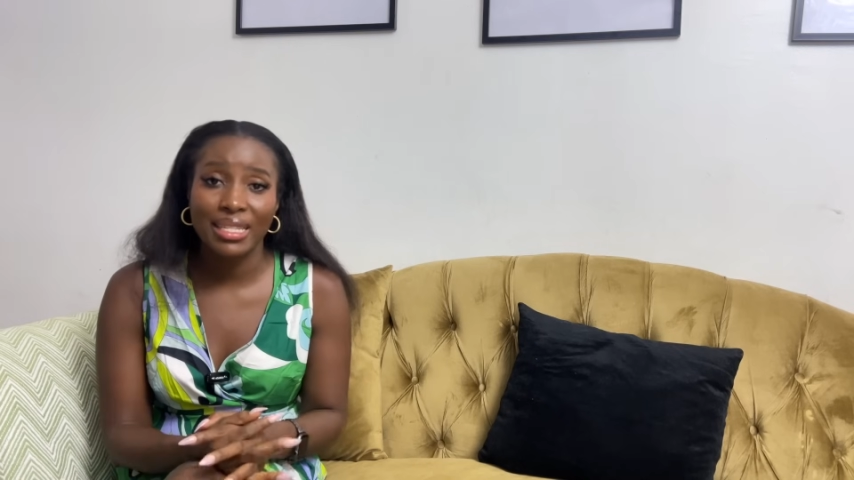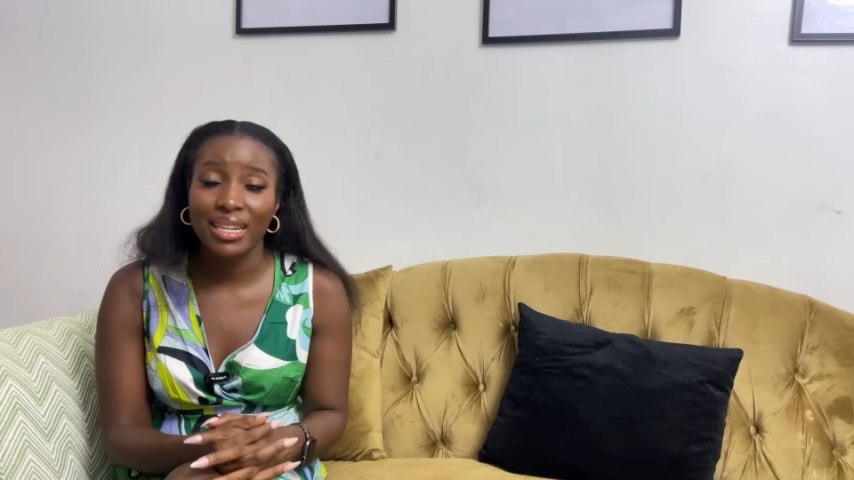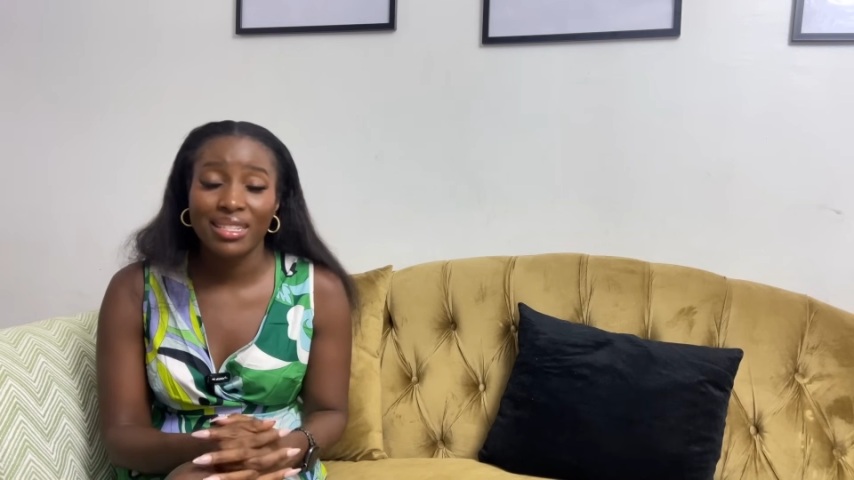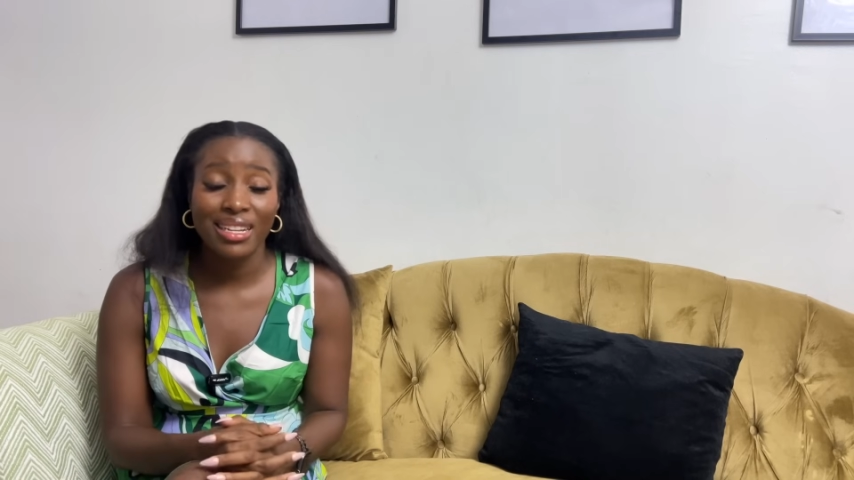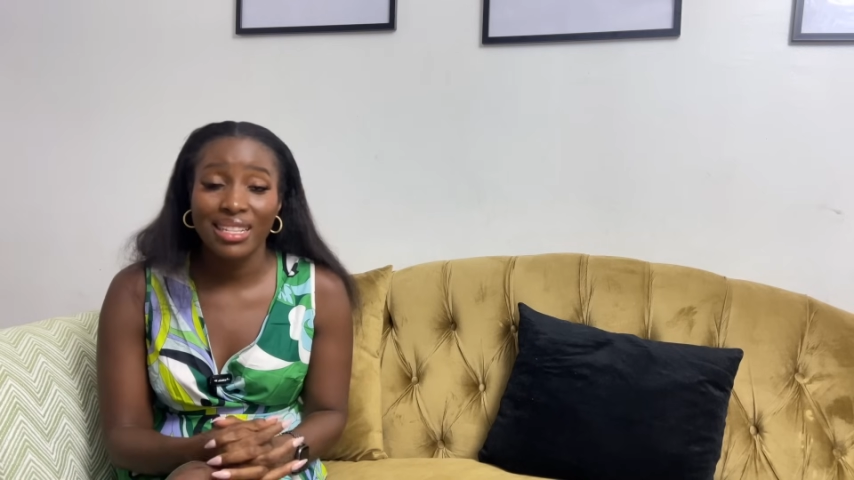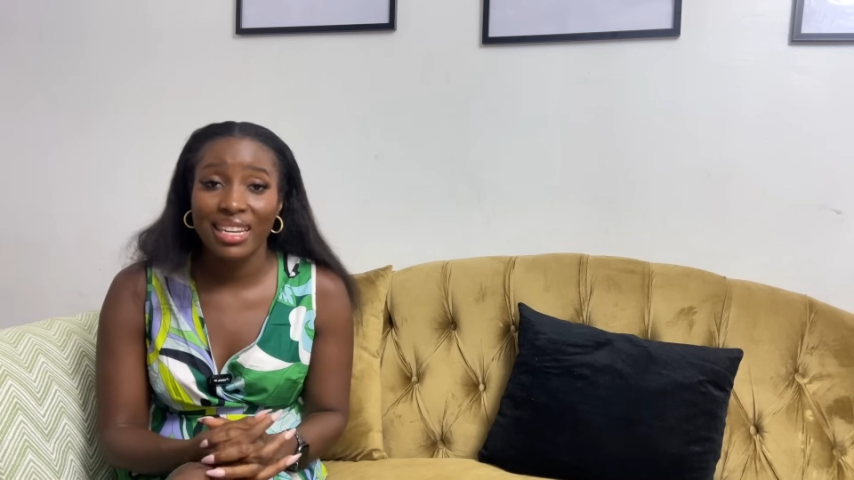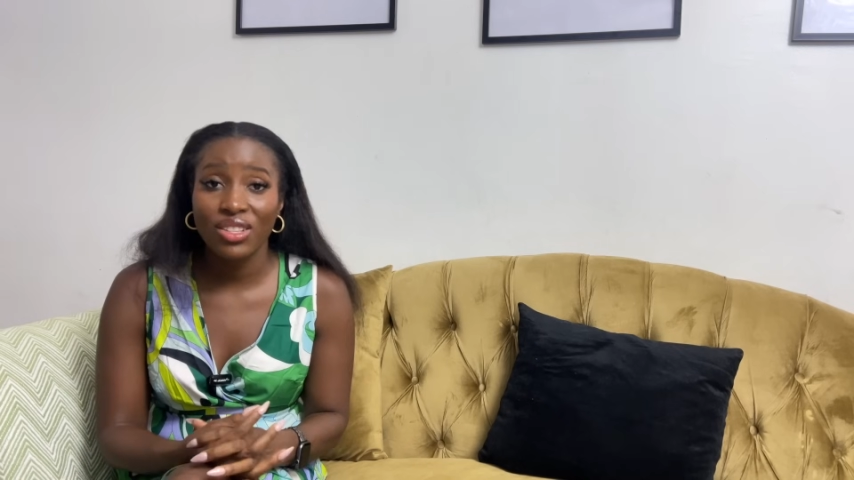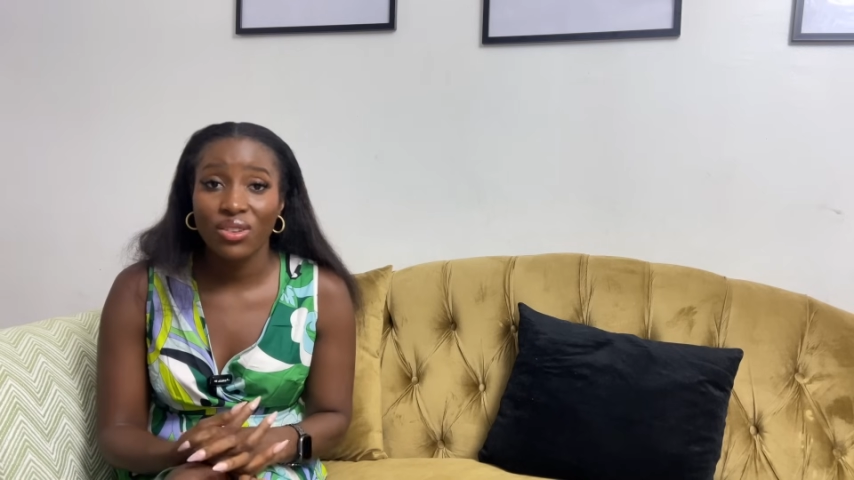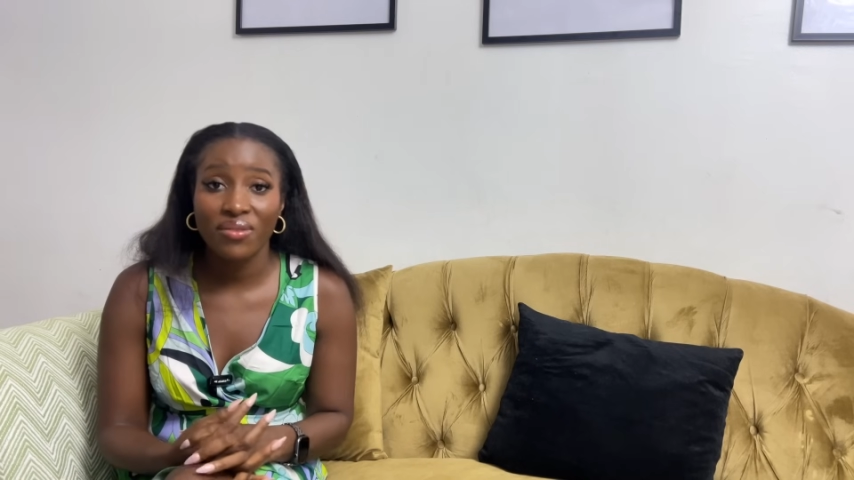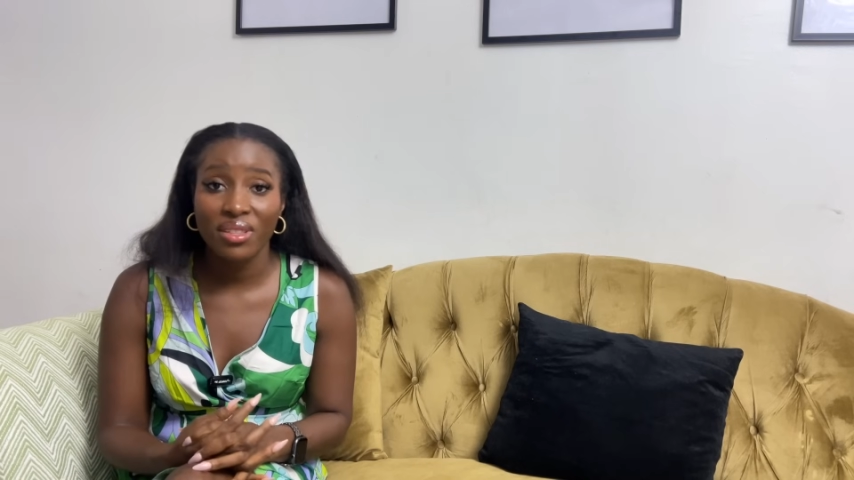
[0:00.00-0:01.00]
and at the end
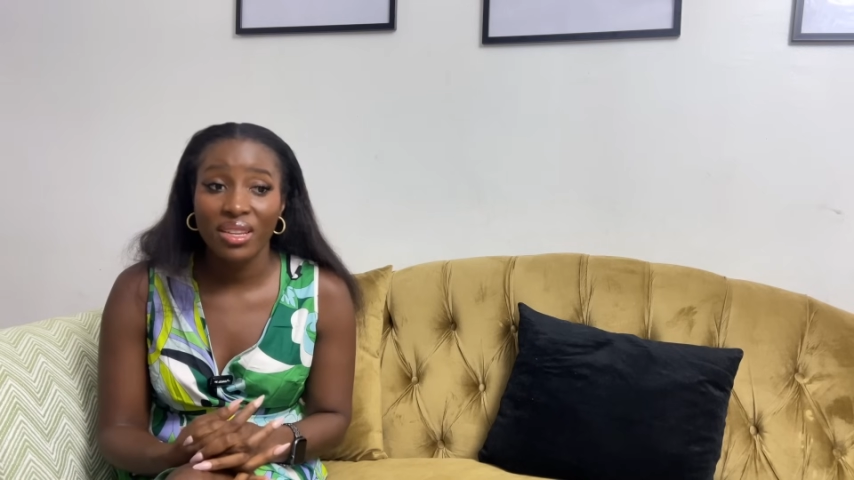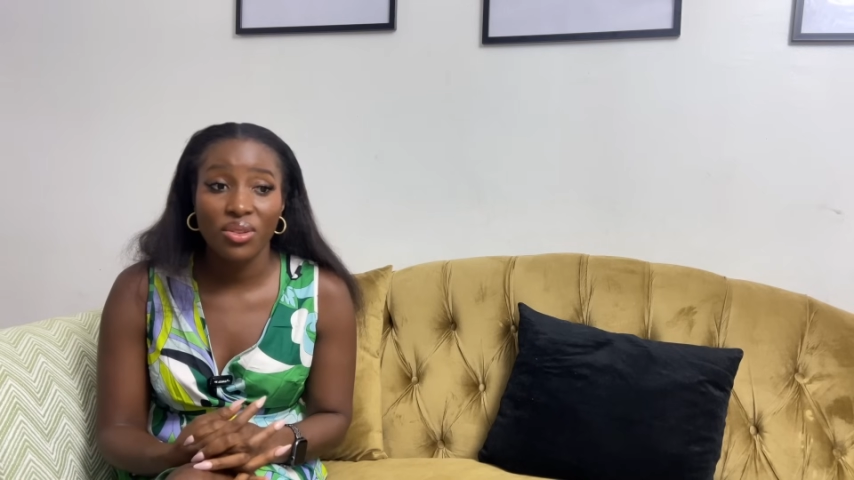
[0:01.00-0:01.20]
of the day,